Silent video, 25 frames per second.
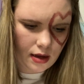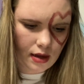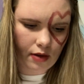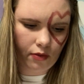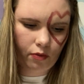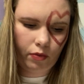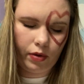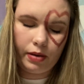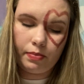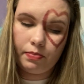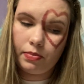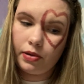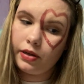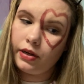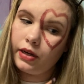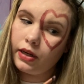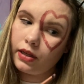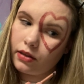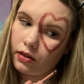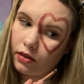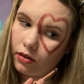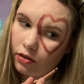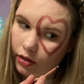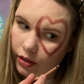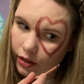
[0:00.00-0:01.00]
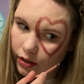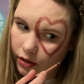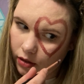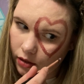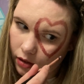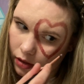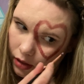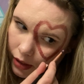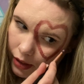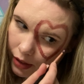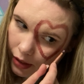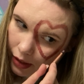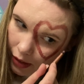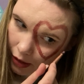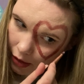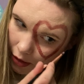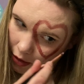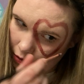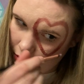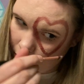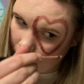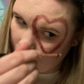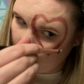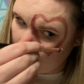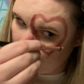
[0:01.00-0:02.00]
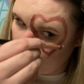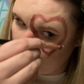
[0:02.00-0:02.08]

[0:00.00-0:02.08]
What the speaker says: when putting the glitter on and you don't